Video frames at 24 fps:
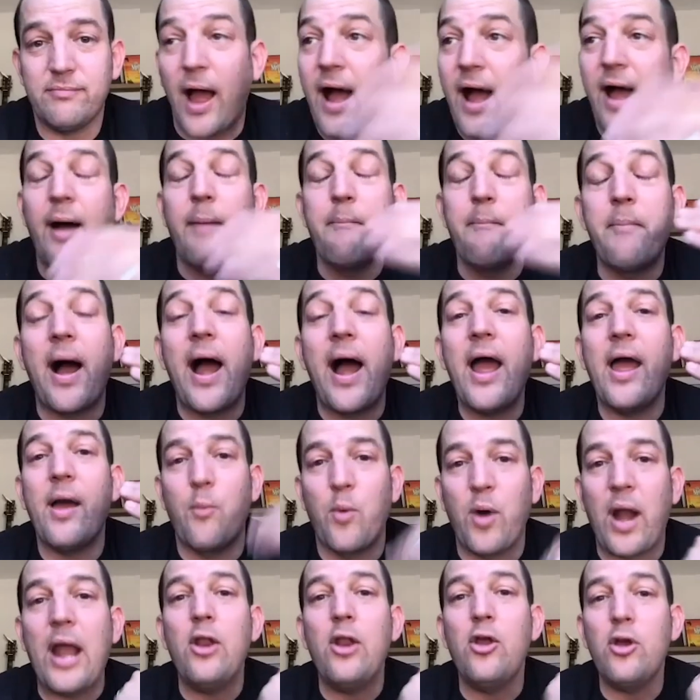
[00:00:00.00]
When
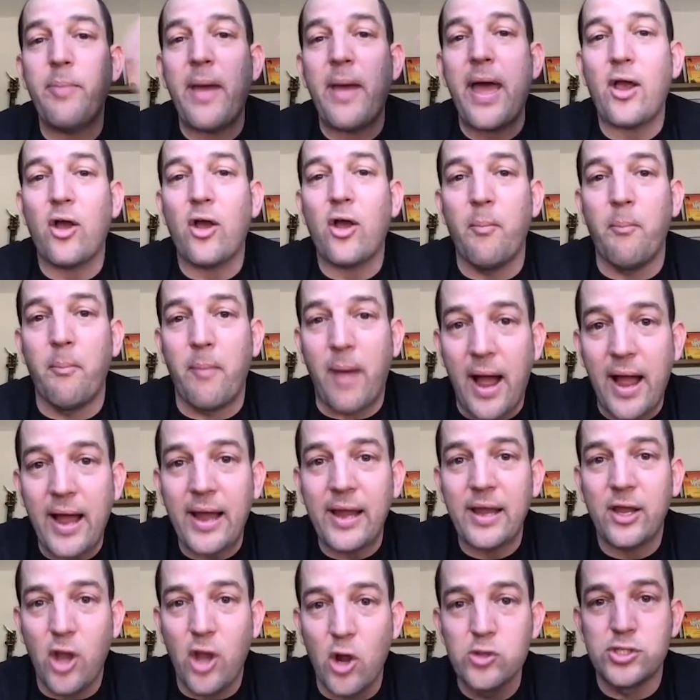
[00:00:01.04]
I look back on my
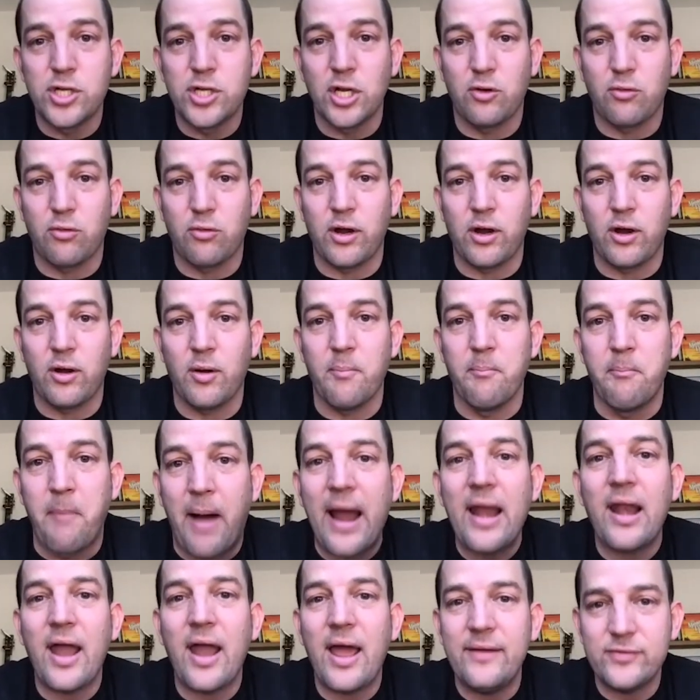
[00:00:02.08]
coaching career, my
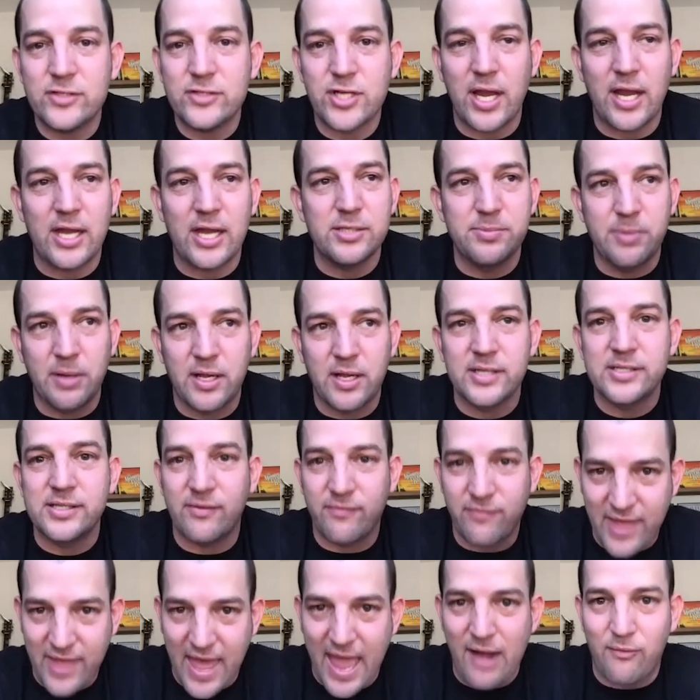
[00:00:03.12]
life changed because
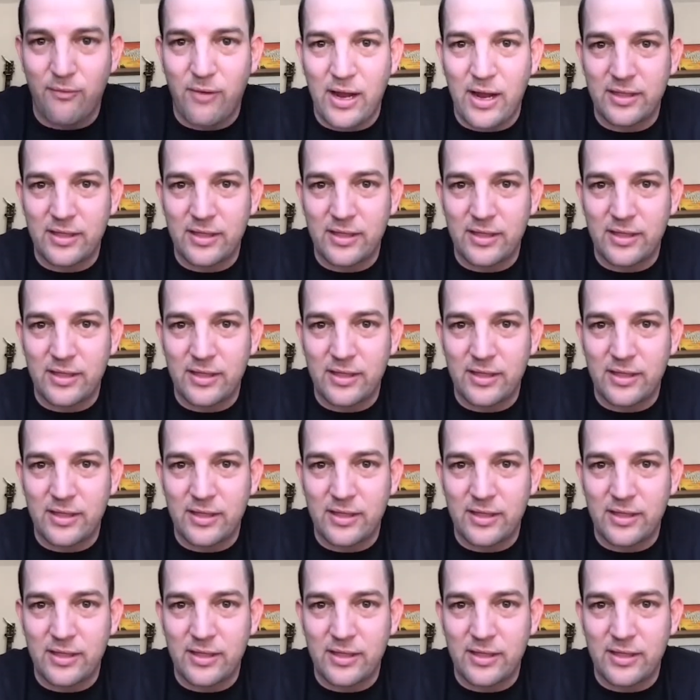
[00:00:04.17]
of that right there.